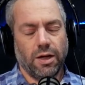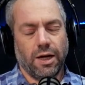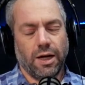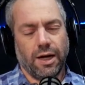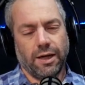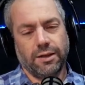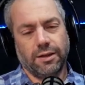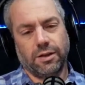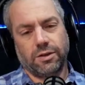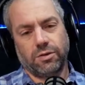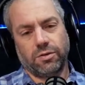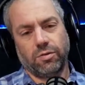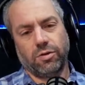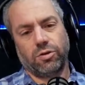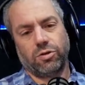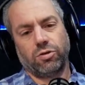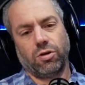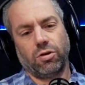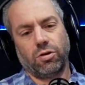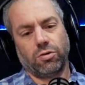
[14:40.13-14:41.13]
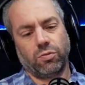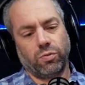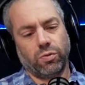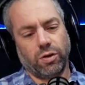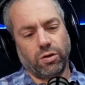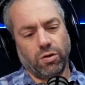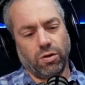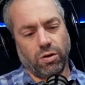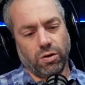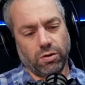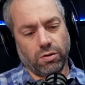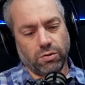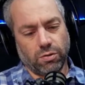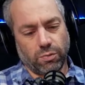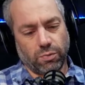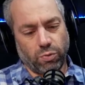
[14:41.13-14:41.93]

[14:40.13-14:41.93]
And as a result, we're going to